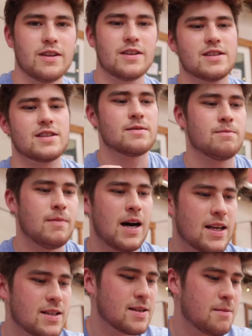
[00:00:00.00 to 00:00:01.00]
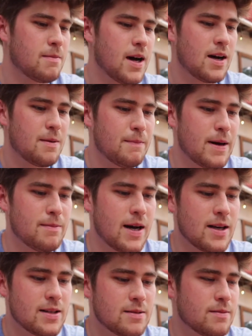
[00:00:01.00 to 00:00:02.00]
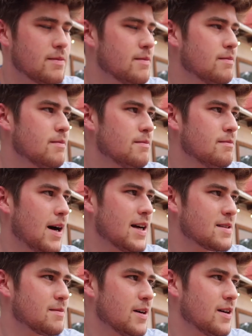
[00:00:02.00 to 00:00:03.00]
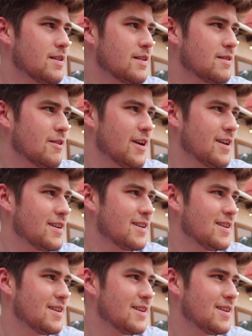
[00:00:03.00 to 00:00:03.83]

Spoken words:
This is Mazama, right?